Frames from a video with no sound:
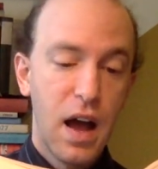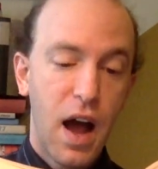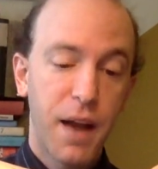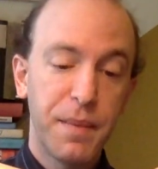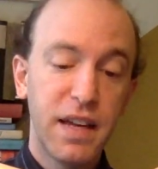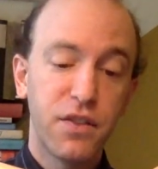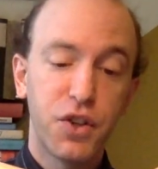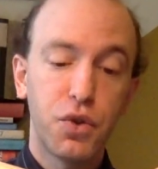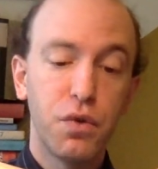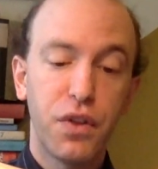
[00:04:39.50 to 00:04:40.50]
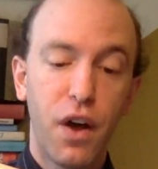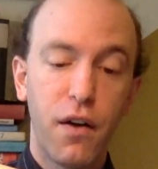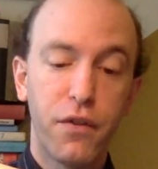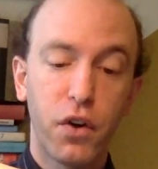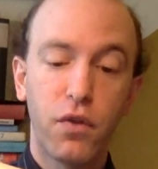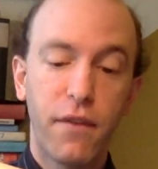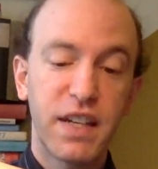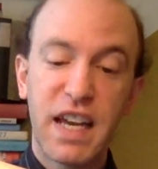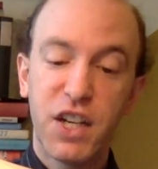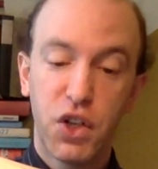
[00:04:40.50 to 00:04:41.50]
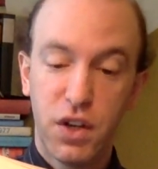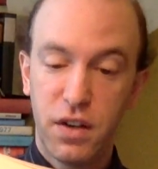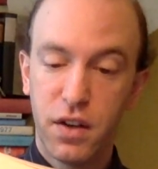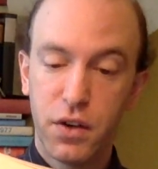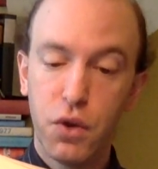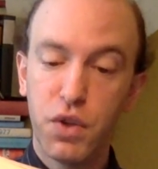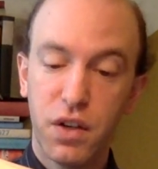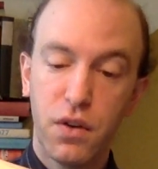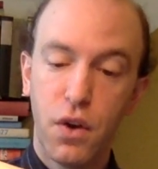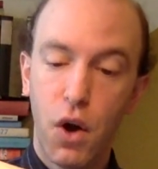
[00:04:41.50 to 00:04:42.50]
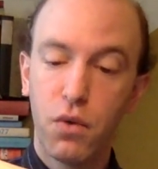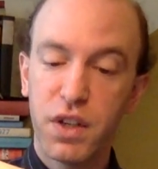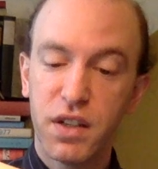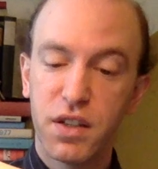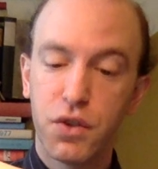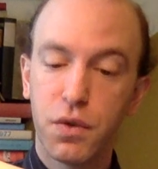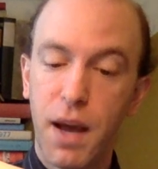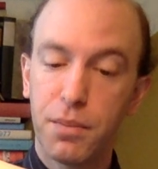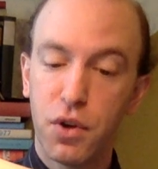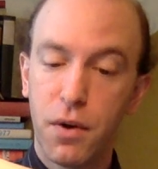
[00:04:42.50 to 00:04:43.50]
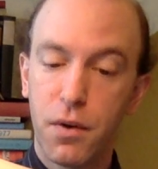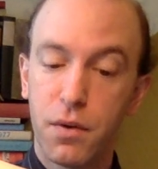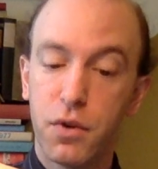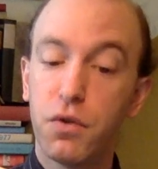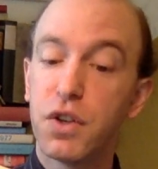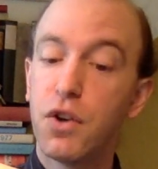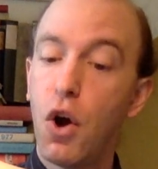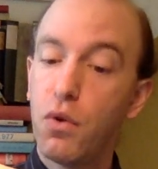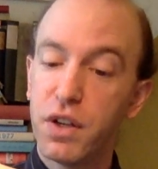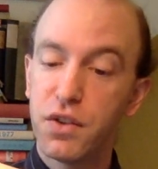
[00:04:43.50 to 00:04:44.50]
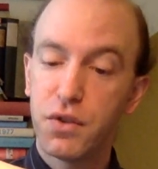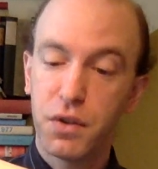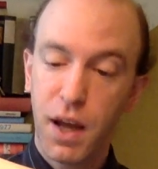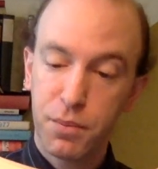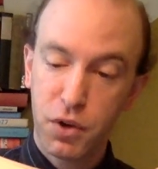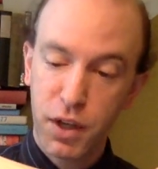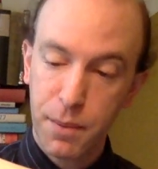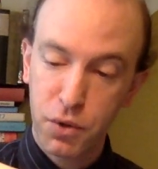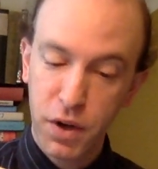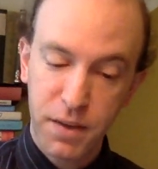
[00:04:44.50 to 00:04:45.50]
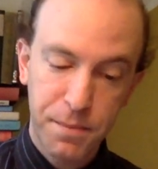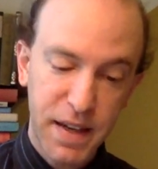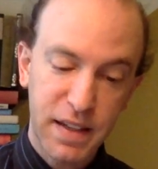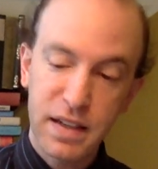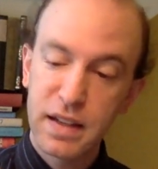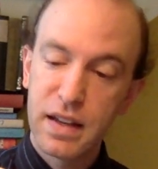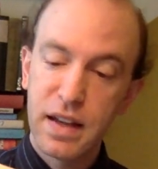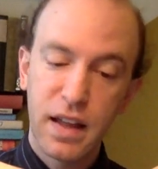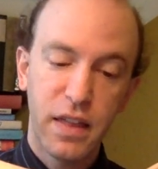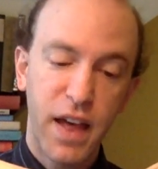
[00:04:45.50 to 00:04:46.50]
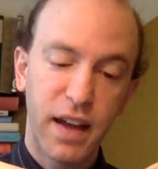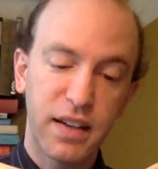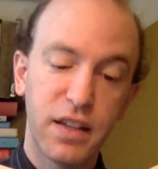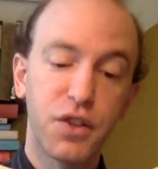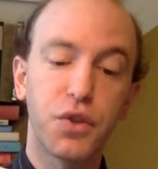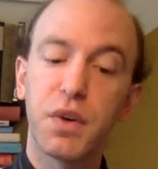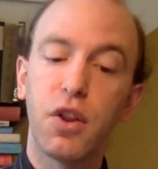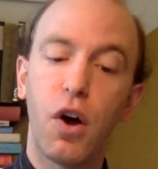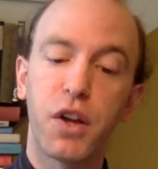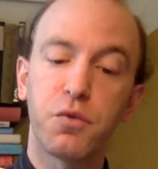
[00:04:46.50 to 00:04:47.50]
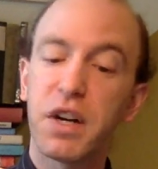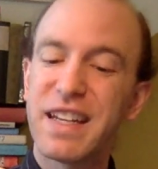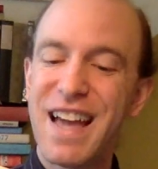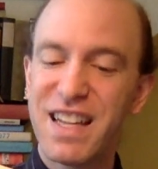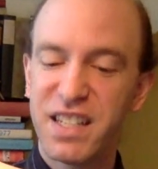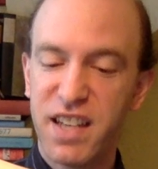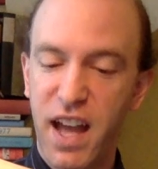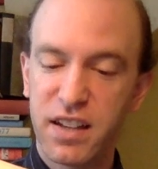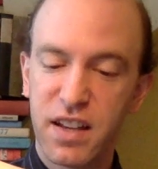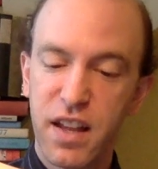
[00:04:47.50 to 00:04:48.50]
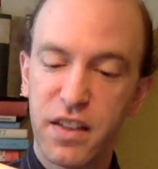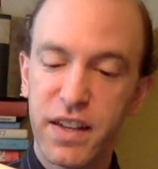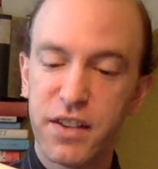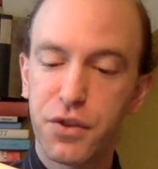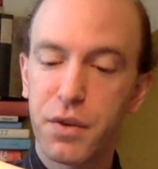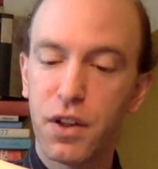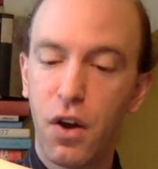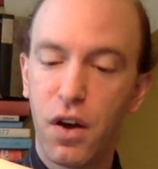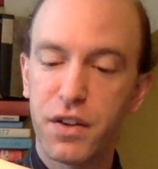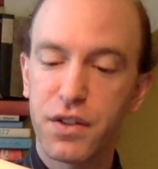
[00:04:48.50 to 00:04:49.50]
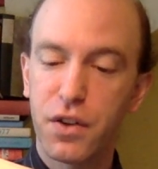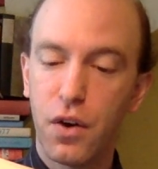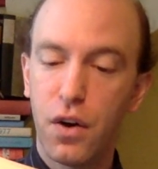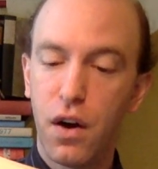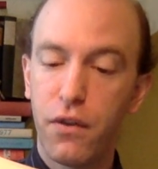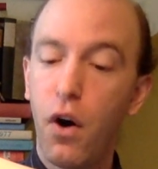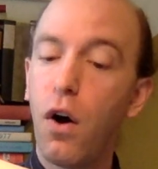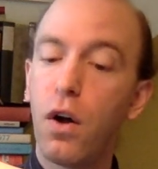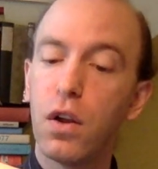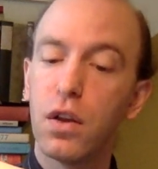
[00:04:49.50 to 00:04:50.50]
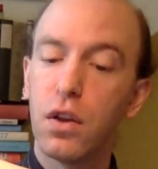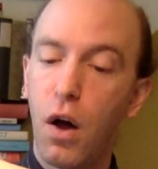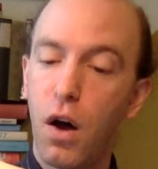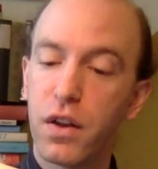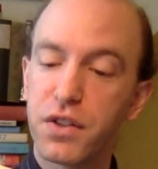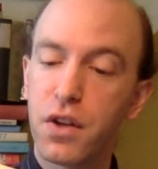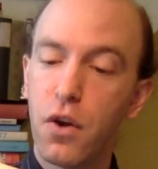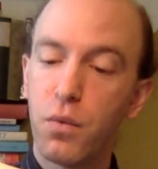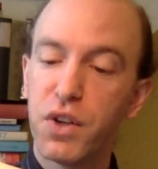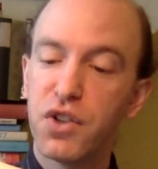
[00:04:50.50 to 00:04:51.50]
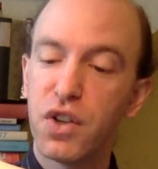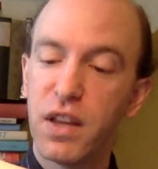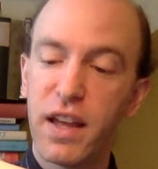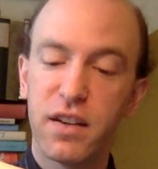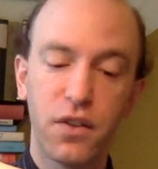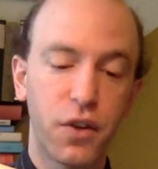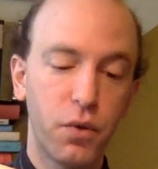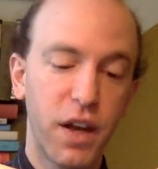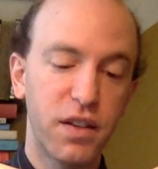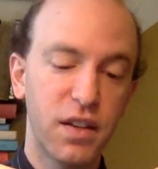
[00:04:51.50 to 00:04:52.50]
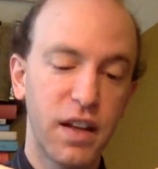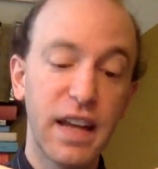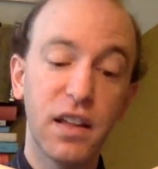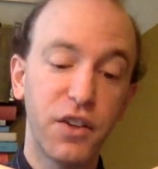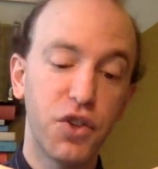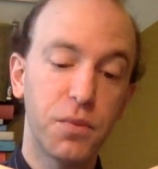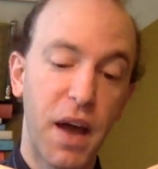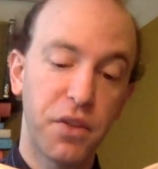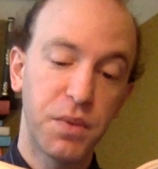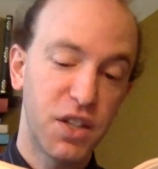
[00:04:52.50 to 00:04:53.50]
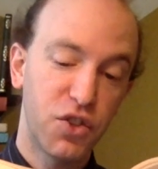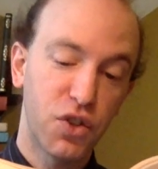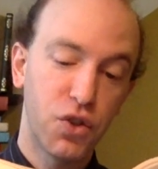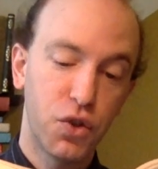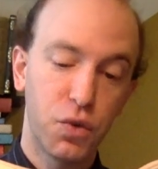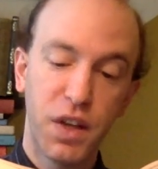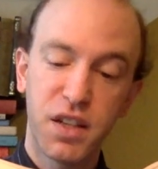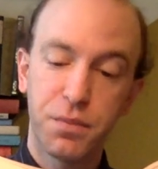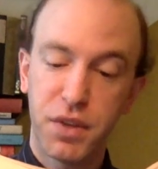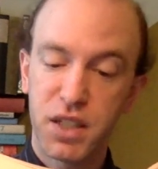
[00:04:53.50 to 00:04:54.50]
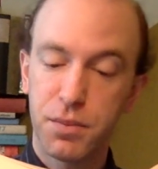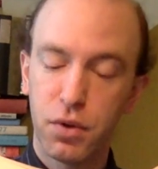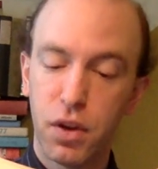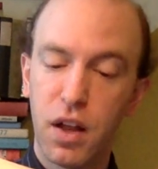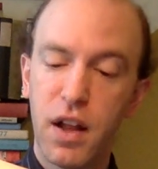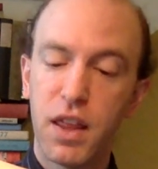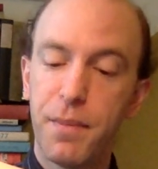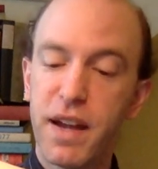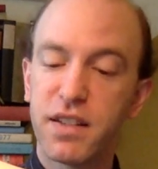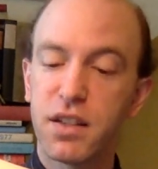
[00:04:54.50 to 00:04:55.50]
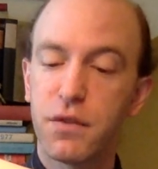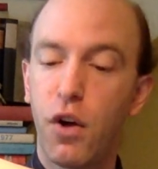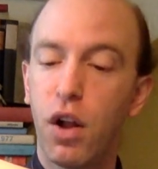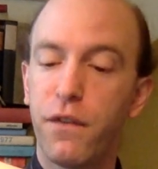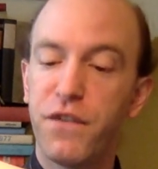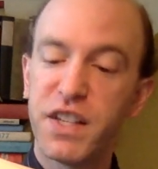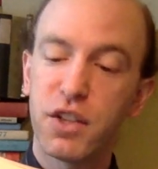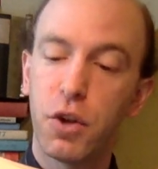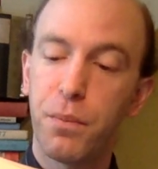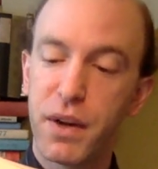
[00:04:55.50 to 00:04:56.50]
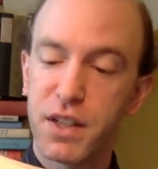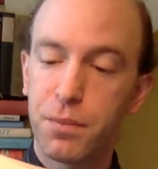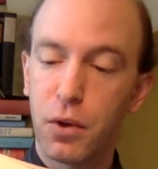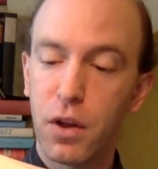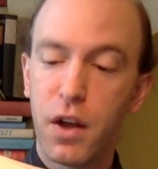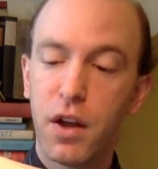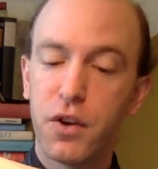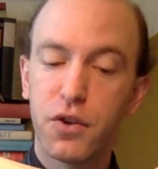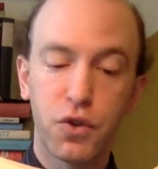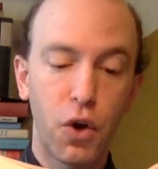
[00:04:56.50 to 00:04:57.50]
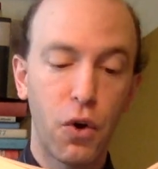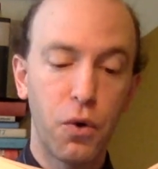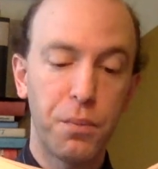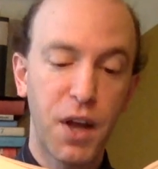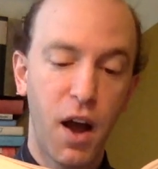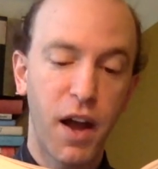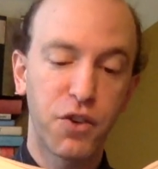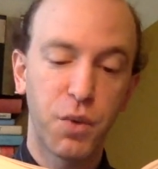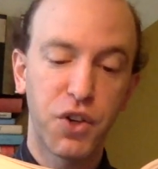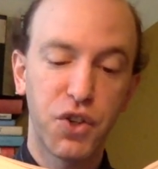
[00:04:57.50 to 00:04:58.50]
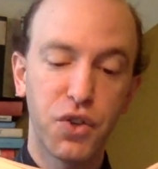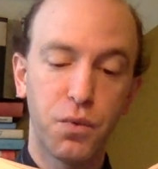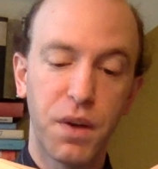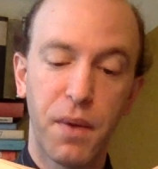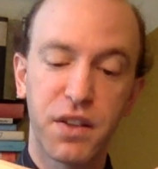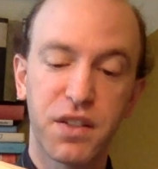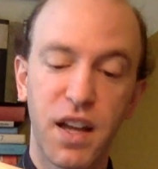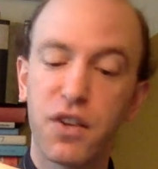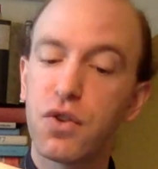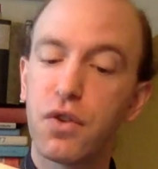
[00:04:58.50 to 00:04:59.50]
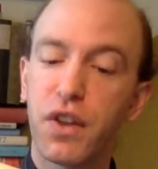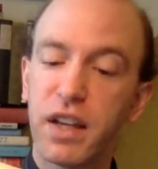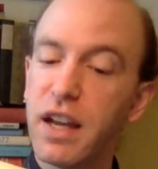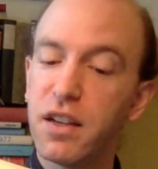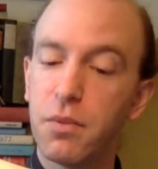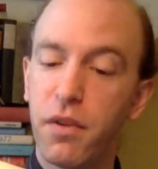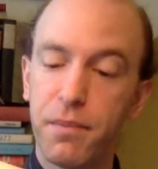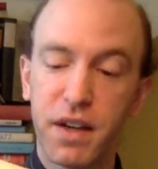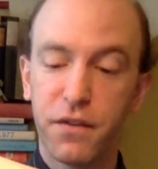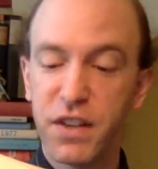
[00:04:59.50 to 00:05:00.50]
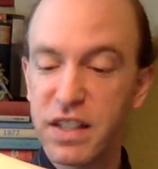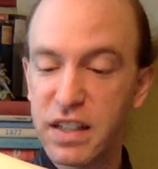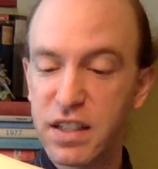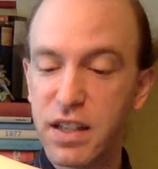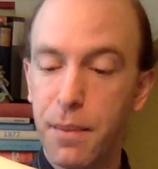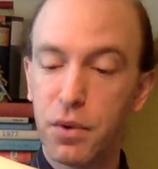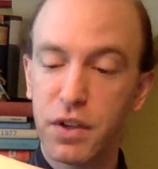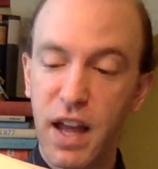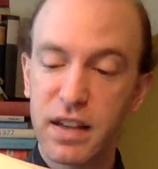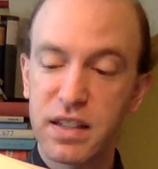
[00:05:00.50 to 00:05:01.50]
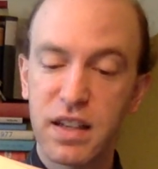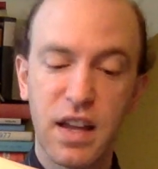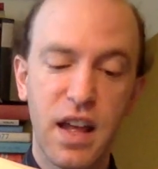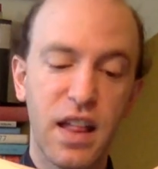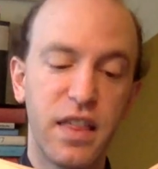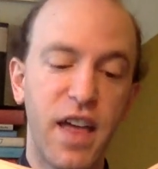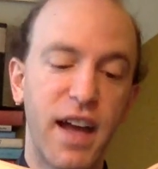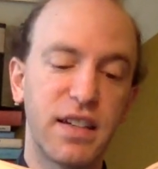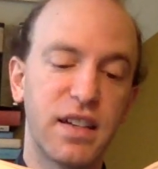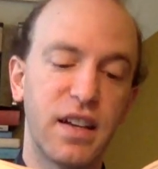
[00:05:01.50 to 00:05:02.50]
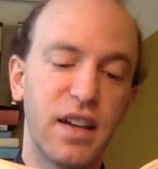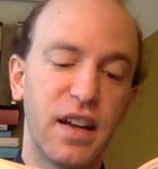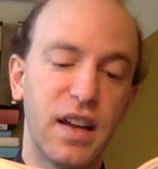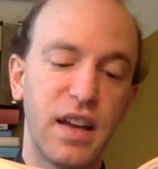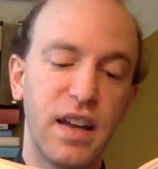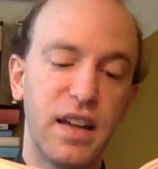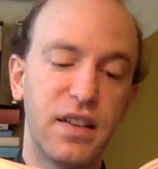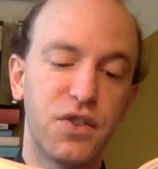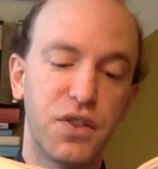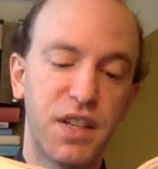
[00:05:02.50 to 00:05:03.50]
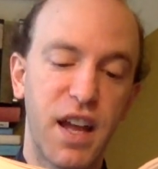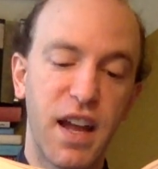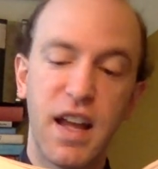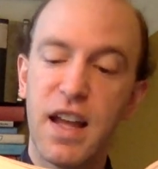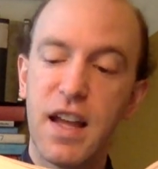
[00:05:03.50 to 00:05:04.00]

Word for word: I mean the truth of gravitation. Newton owned it to Kepler. Newton owed it to Kepler. Kepler admitted that his three laws were guessed at. These three laws, of all laws, which led the great English mathematician to his principle, the basis of all physical principle, to go behind which we must enter the kingdom of metaphysics Kepler guessed, that is to say,